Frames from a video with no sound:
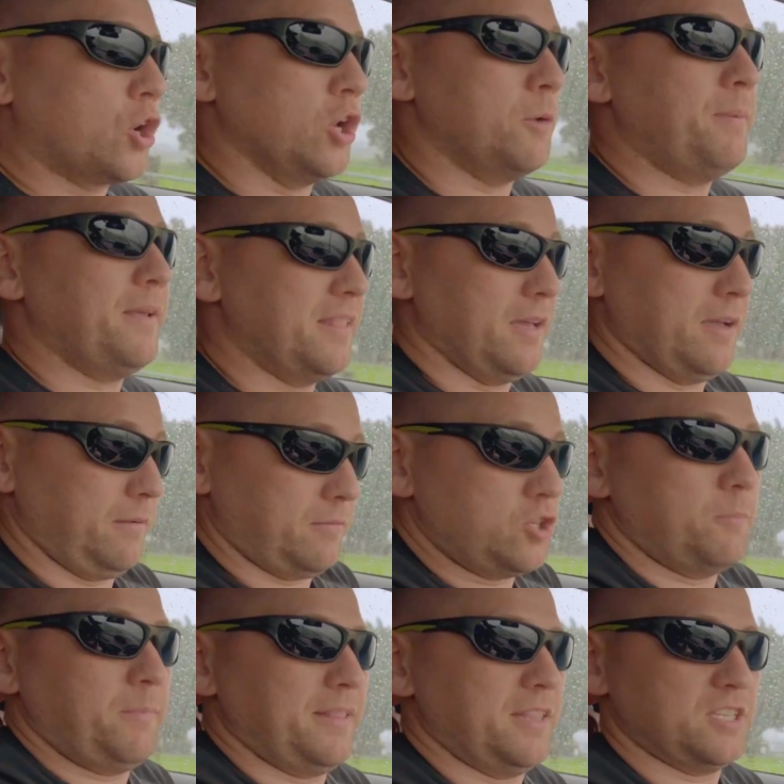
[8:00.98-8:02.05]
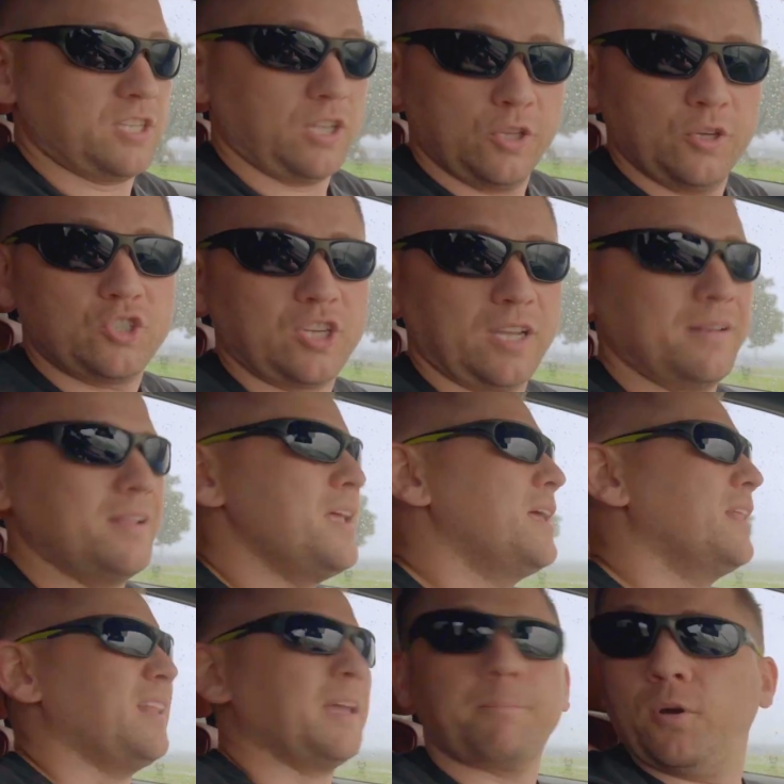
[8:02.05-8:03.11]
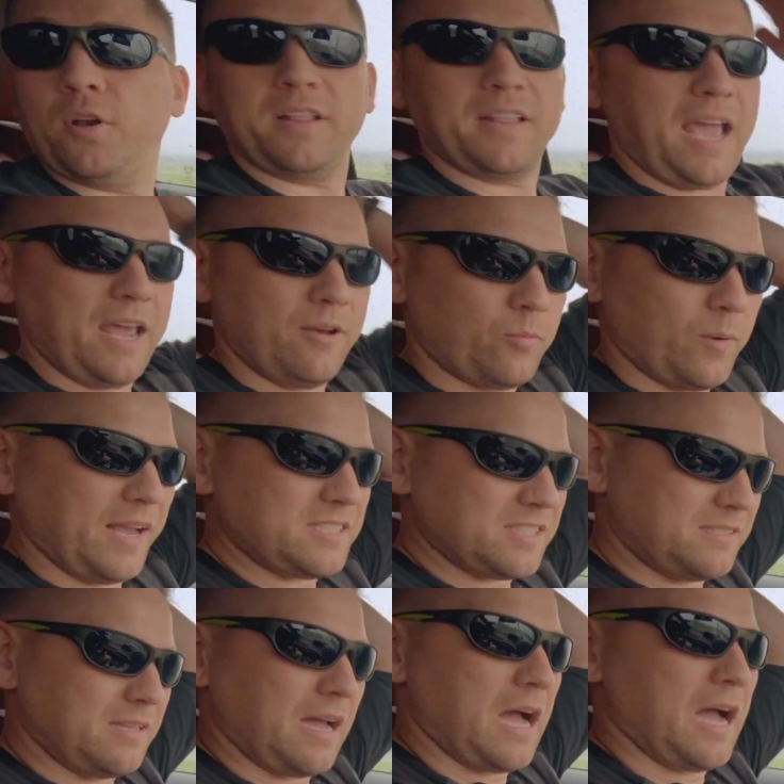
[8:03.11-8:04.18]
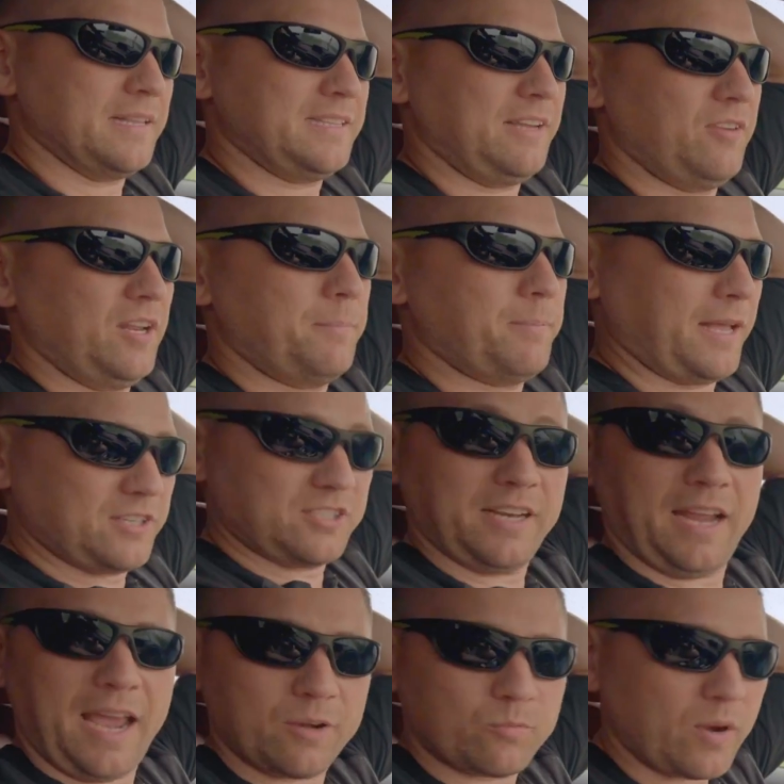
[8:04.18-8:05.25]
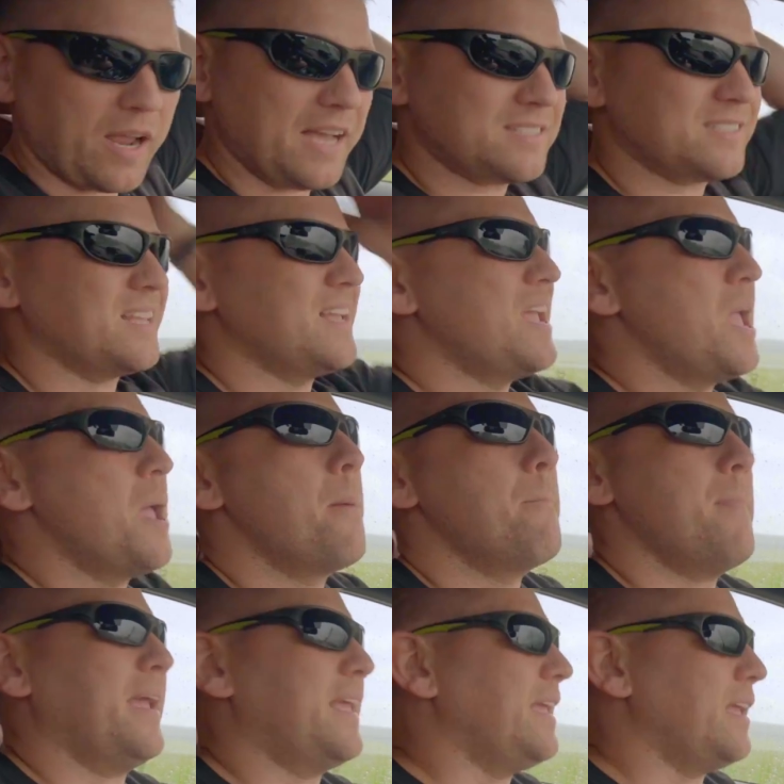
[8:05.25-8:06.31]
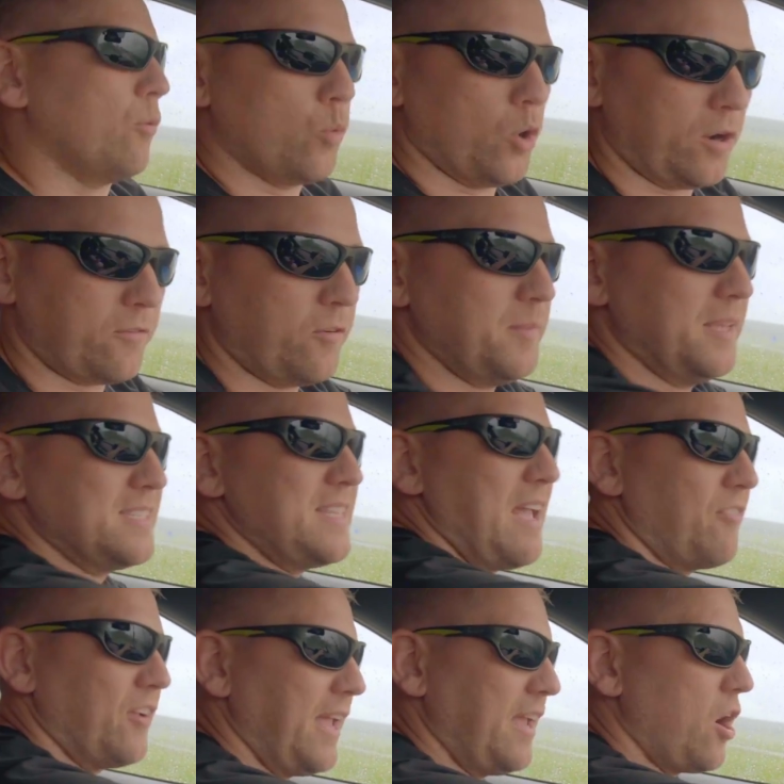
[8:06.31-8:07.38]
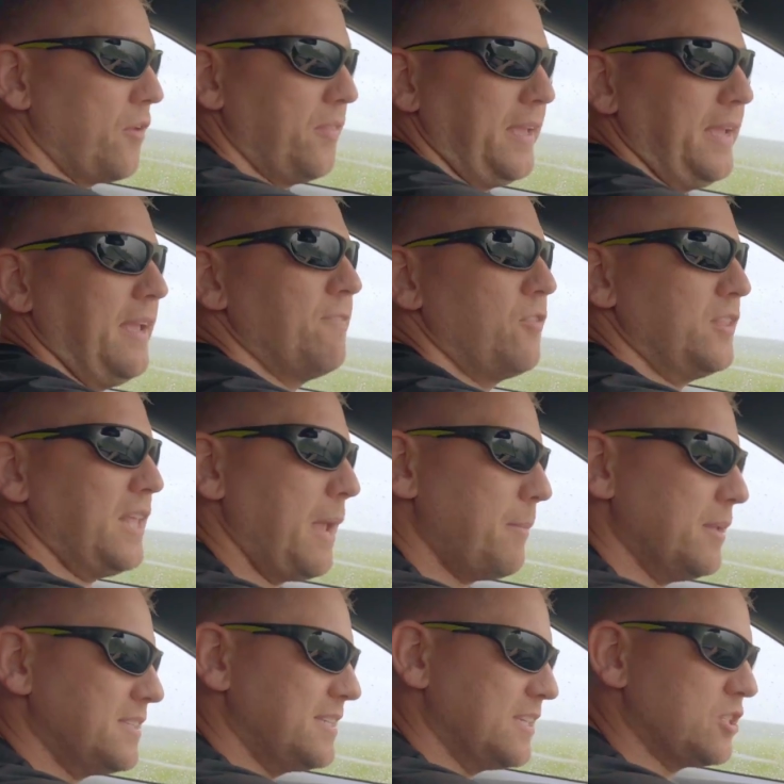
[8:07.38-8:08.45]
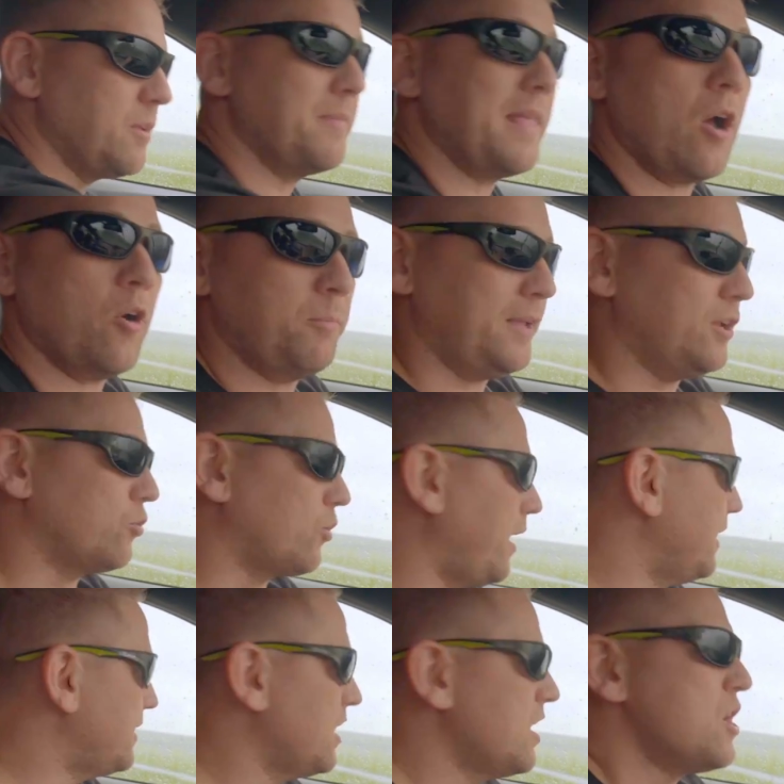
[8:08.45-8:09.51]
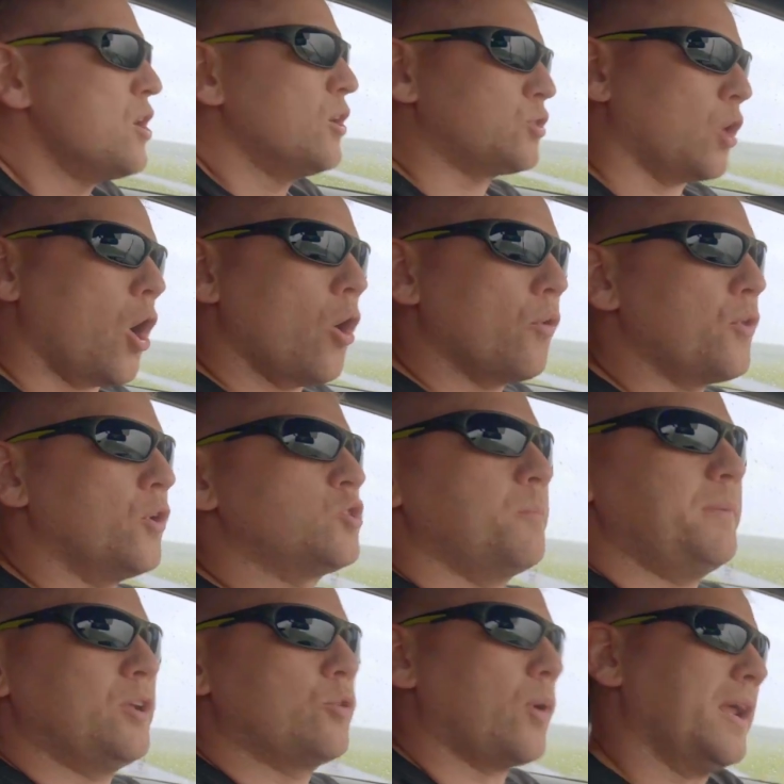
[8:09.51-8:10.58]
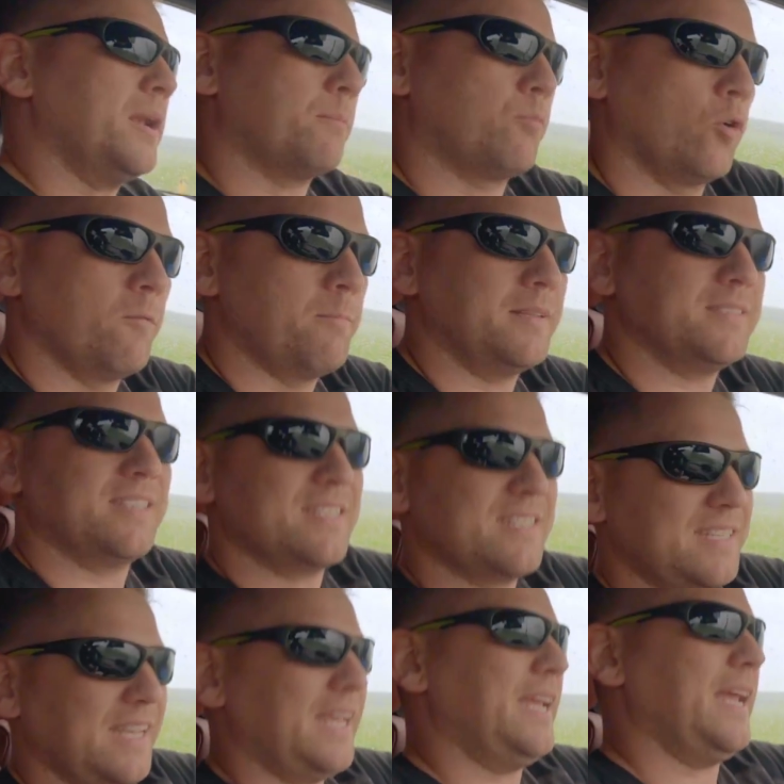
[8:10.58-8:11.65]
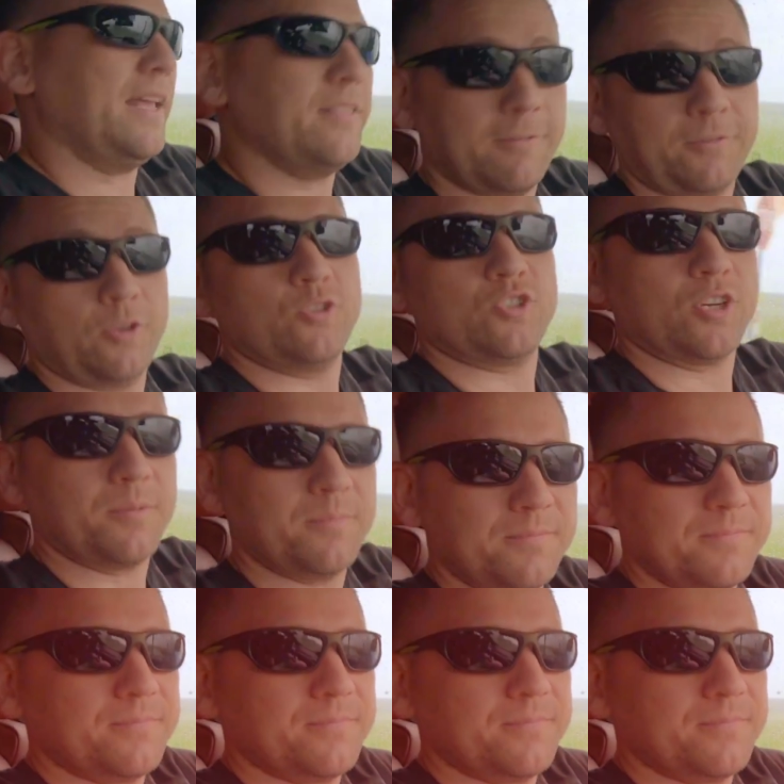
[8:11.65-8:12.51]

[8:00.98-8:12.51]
could be the solution, like putting the headrest, DVD players in the headrest, making it work from this navigate or the infotainment system. That would be great. So all those would be great improvements to see in the future.